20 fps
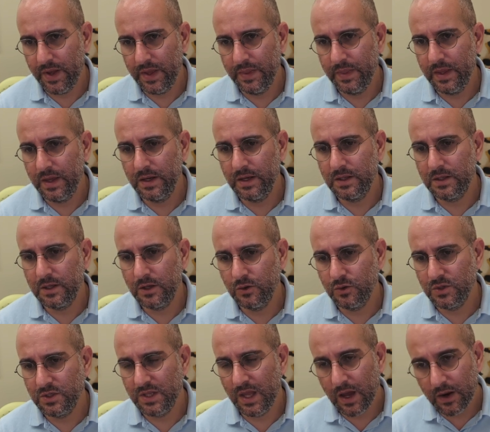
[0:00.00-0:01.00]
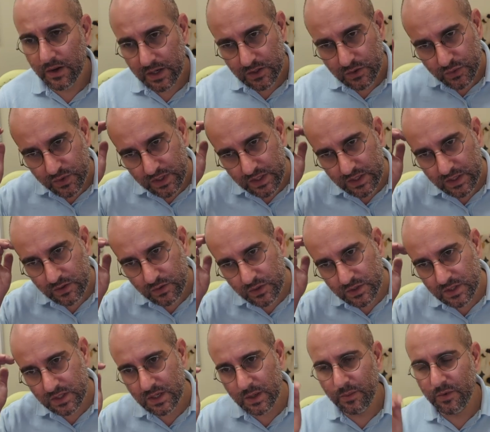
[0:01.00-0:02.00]
and then it goes down as we
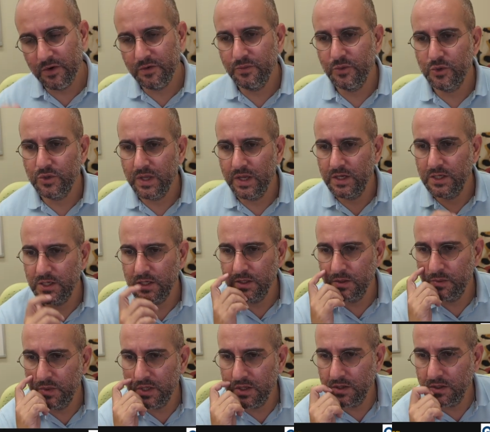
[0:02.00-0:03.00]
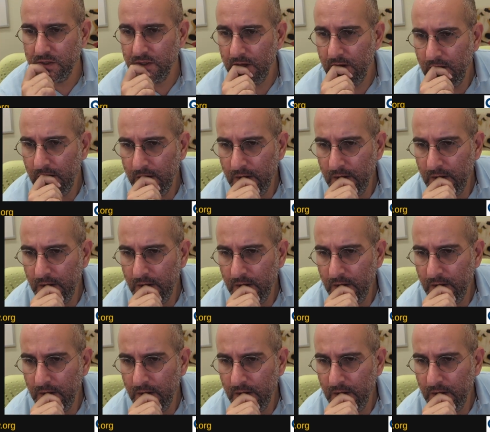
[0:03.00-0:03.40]
increase the number of mutations, because